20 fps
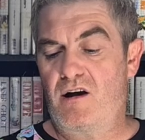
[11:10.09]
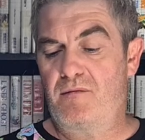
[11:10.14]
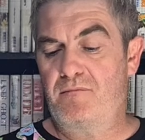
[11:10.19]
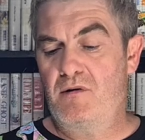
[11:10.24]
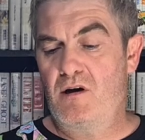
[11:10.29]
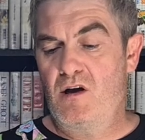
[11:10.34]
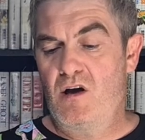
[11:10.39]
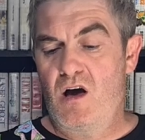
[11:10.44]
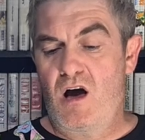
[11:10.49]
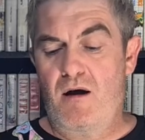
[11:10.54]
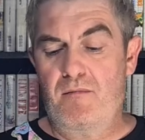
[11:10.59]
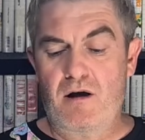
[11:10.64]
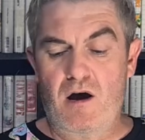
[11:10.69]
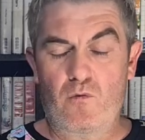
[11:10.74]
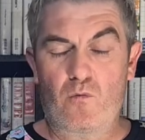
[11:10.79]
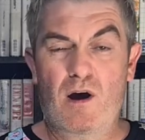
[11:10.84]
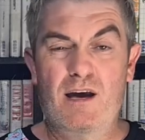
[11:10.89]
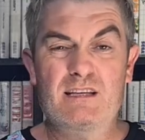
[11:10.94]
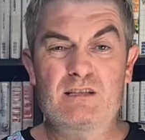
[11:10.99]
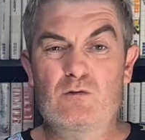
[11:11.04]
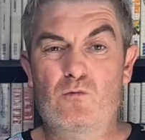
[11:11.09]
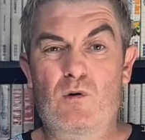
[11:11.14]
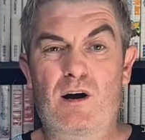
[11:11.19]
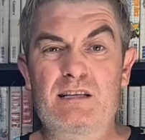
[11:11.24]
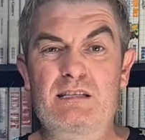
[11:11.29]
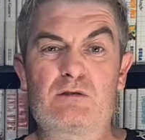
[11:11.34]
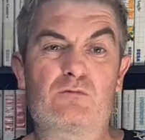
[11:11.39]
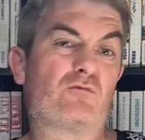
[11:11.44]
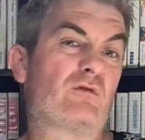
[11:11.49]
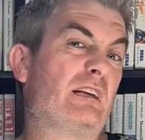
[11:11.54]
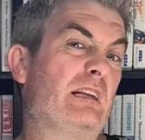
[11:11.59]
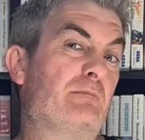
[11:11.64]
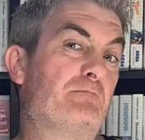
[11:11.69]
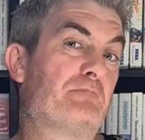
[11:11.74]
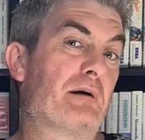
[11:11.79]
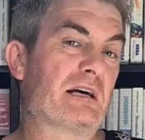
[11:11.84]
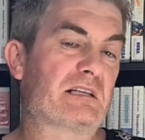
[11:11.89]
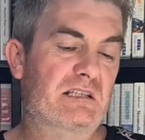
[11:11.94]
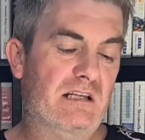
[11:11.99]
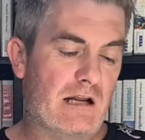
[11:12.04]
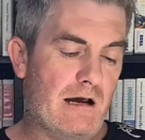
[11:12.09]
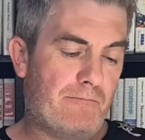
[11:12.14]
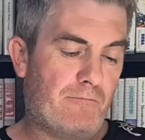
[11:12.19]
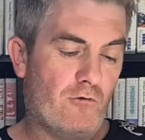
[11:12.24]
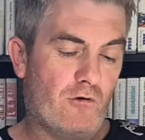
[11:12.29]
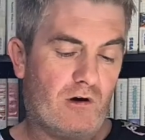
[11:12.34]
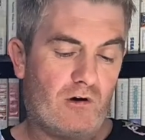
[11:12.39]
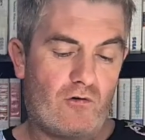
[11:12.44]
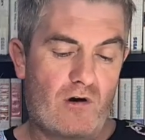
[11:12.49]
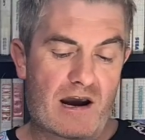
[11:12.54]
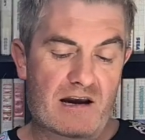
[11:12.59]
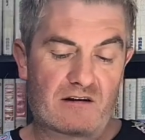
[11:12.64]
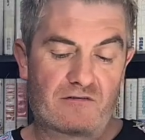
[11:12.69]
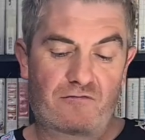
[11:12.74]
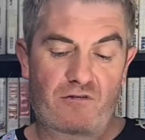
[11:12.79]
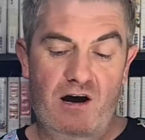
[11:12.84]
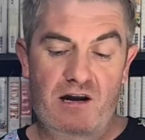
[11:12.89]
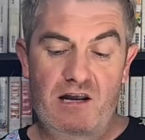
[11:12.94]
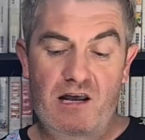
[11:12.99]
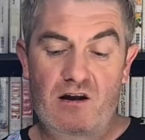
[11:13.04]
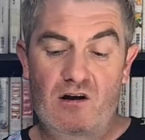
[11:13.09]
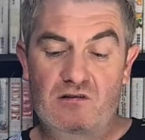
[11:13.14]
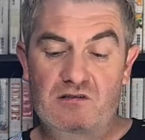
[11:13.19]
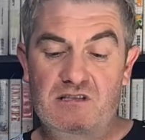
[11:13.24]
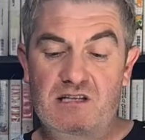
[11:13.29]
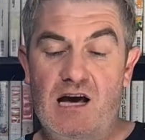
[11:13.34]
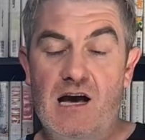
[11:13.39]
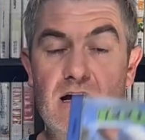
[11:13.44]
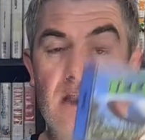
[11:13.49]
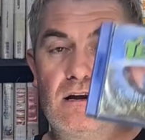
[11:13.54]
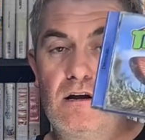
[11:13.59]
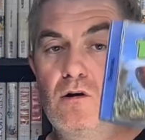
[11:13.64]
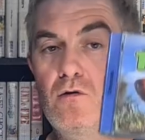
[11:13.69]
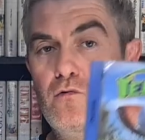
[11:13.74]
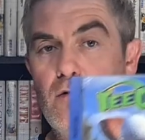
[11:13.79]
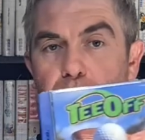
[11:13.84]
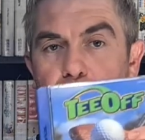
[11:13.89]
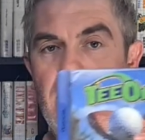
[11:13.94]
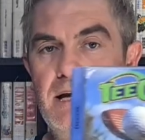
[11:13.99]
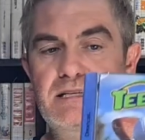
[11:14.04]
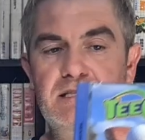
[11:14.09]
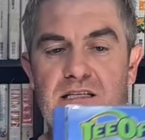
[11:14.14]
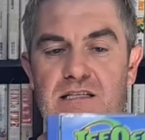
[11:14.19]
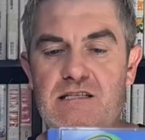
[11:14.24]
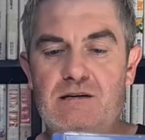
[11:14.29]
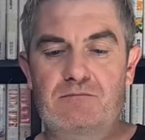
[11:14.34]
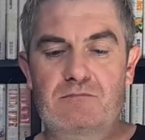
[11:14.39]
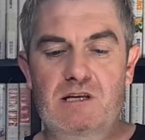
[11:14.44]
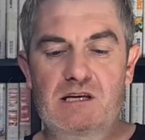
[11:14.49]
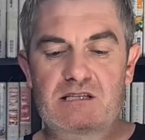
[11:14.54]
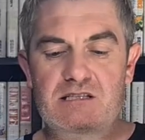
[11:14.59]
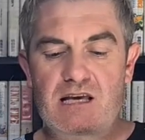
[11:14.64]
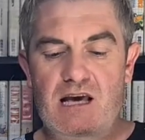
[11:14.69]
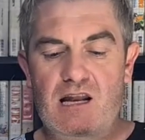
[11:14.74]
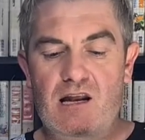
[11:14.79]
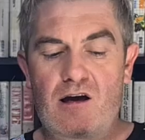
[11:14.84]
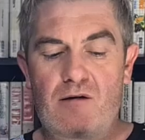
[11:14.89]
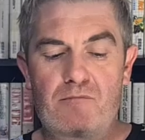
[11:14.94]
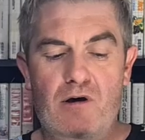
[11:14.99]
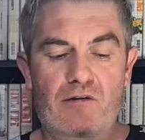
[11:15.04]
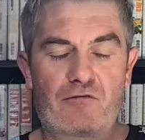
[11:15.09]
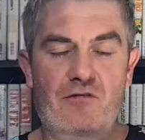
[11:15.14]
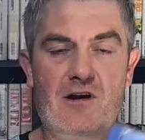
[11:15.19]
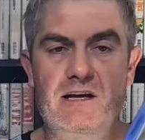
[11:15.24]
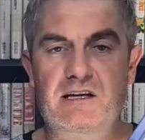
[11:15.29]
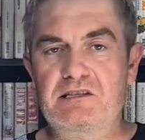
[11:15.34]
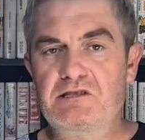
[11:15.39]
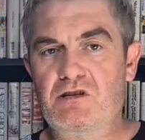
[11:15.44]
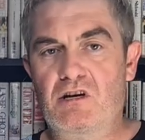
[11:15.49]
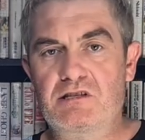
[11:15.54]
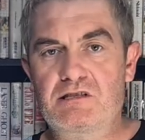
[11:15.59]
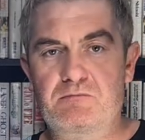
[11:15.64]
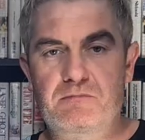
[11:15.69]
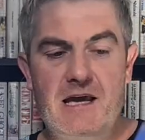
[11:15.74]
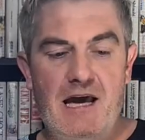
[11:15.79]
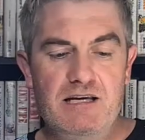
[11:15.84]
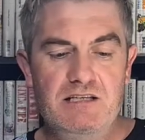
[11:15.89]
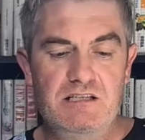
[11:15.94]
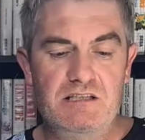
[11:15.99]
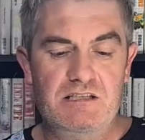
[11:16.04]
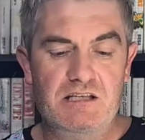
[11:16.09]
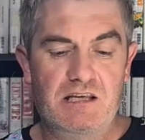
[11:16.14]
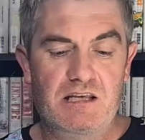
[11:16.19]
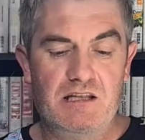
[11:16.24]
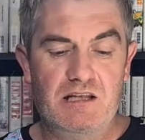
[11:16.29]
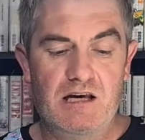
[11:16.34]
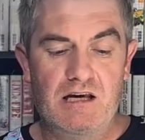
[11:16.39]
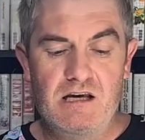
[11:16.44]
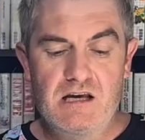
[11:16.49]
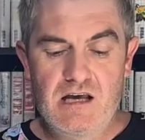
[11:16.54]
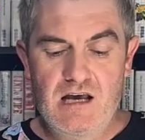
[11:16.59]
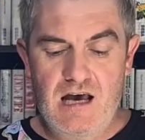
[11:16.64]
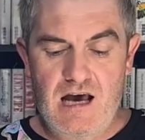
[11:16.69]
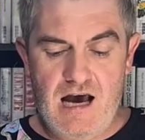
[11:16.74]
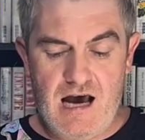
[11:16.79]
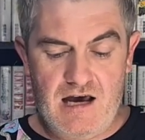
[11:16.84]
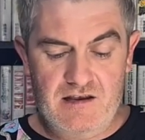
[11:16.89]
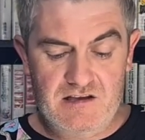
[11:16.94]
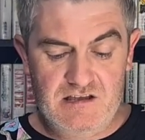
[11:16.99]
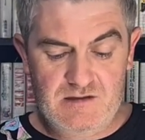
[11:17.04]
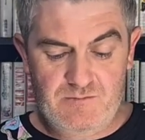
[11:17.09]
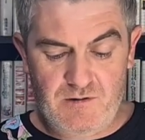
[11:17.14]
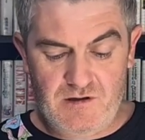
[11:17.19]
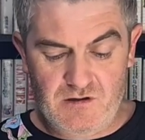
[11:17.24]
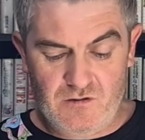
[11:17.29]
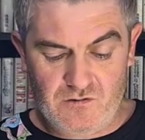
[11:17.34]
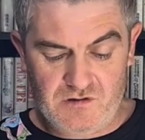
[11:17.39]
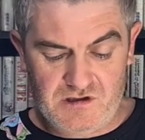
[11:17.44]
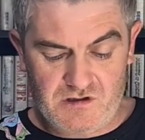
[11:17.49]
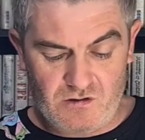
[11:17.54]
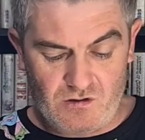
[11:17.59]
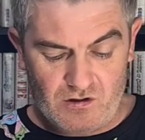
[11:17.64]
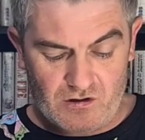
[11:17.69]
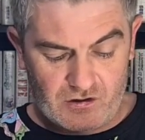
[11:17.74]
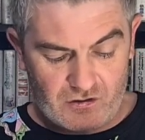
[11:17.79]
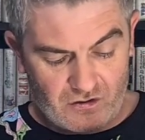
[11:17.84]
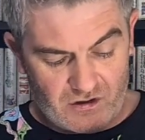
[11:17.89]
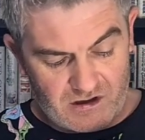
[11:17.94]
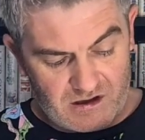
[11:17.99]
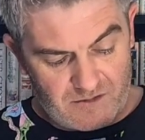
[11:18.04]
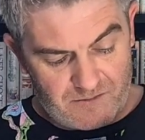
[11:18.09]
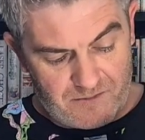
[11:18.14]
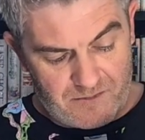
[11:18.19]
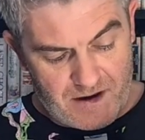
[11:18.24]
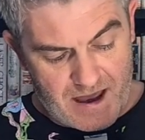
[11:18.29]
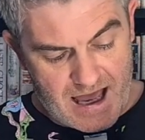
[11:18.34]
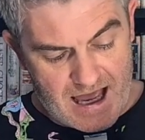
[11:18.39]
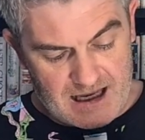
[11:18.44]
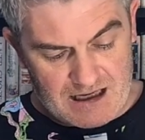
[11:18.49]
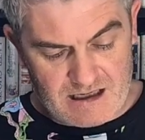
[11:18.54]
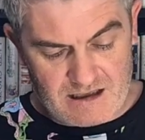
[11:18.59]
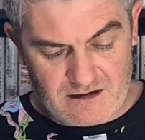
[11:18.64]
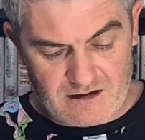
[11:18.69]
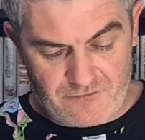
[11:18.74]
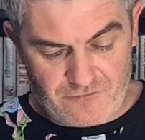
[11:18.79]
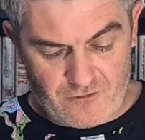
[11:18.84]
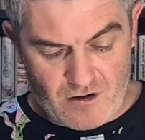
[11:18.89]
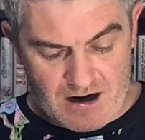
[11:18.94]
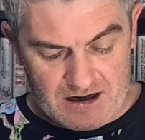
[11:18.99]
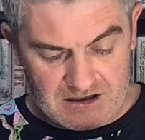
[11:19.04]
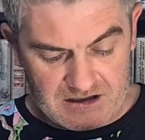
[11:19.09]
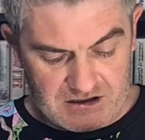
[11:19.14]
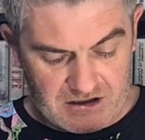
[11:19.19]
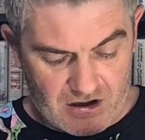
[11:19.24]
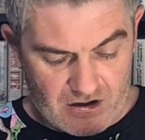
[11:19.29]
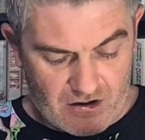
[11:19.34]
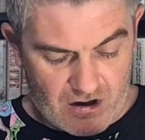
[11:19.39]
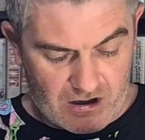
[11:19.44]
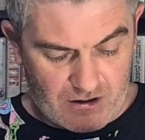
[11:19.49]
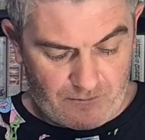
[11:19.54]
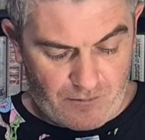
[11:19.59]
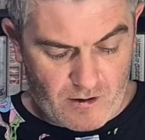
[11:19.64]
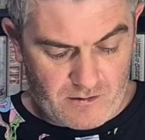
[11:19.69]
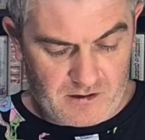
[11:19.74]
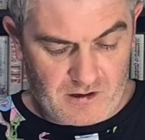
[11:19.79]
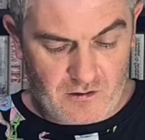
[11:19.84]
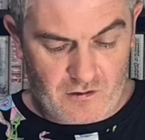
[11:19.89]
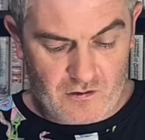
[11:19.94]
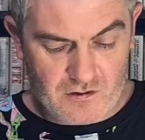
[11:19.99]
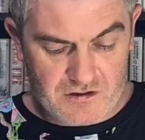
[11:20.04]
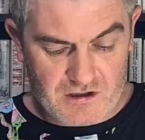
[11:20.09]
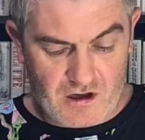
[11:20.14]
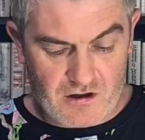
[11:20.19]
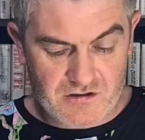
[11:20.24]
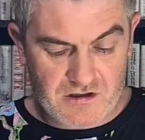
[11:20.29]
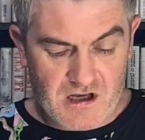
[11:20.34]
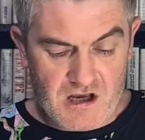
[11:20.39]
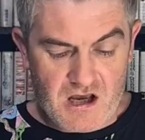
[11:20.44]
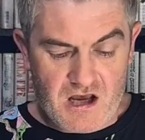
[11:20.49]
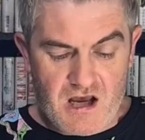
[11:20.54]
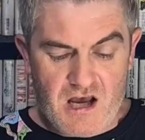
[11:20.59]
I might wait till one's really busted up or a cracked front, and I'll start replacing some things out. I might Frankenstein some cases together. The spindles still look good at the back and the front, so I could probably use those.